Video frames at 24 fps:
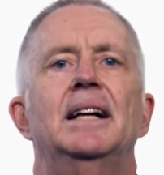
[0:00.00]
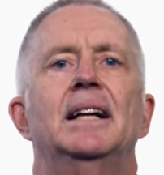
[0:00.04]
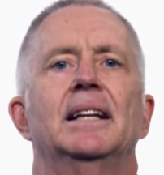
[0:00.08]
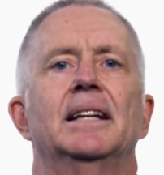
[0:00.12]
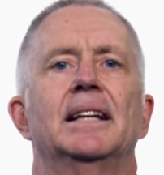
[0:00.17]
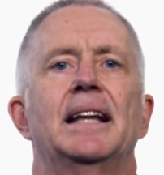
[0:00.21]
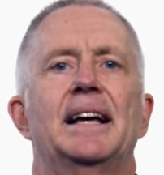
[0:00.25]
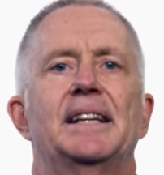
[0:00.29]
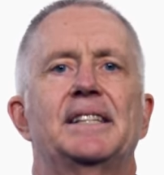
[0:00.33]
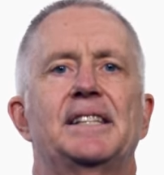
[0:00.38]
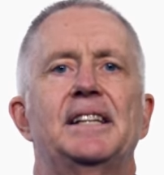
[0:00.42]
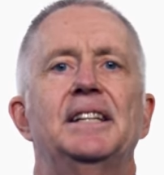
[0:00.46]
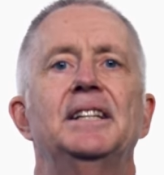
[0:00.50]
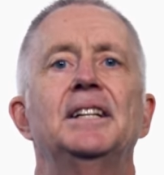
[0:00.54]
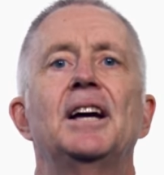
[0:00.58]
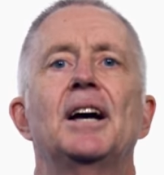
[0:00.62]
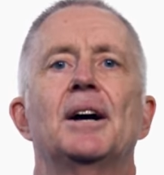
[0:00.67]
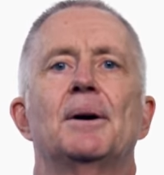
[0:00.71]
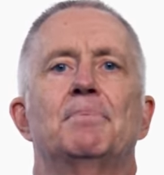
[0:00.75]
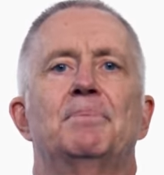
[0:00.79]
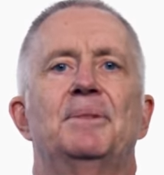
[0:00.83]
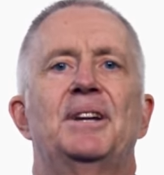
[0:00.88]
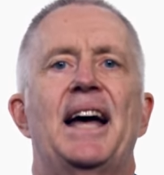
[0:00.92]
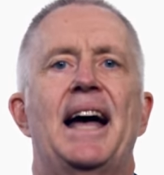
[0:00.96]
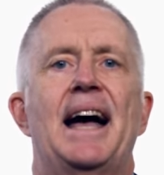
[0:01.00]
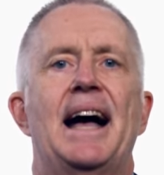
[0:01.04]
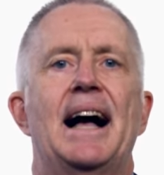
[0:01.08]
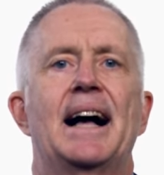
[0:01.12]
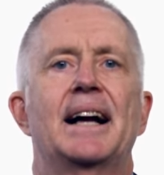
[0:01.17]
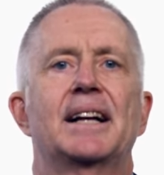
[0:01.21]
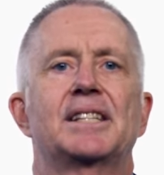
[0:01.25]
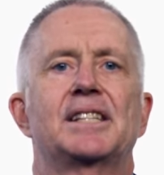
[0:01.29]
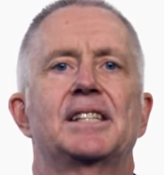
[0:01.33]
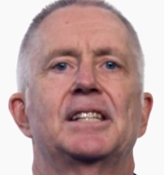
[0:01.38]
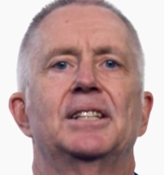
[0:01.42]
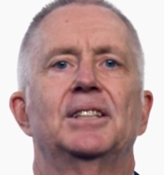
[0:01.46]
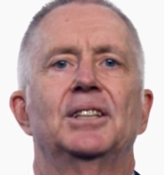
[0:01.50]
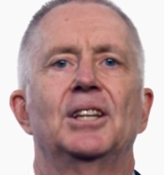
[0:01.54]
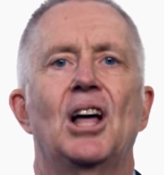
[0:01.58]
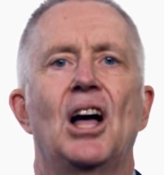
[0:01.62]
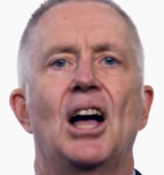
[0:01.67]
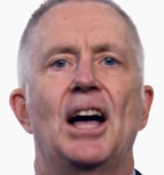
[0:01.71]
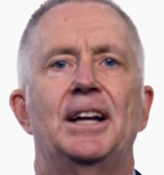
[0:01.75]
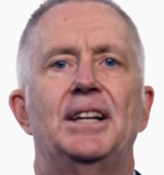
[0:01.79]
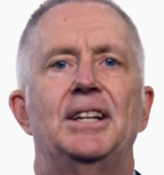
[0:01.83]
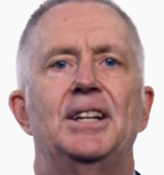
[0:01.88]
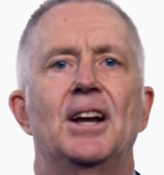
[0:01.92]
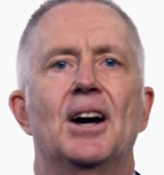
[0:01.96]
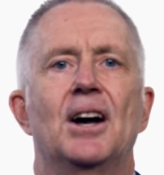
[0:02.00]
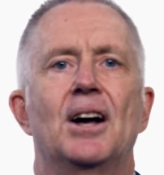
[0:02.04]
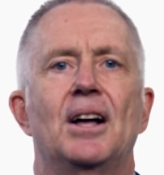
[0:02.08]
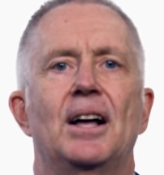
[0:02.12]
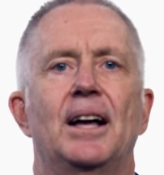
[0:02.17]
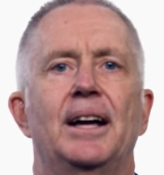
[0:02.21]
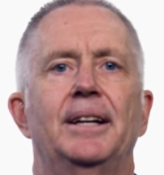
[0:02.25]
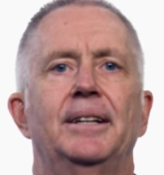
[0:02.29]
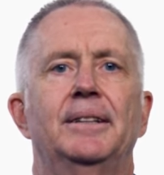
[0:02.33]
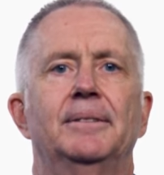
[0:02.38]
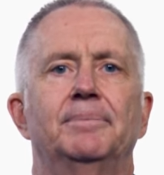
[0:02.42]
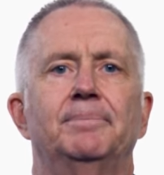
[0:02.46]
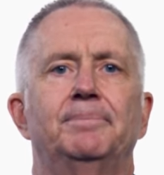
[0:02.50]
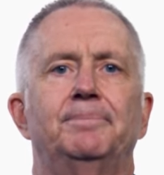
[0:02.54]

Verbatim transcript: less income tax, line 9.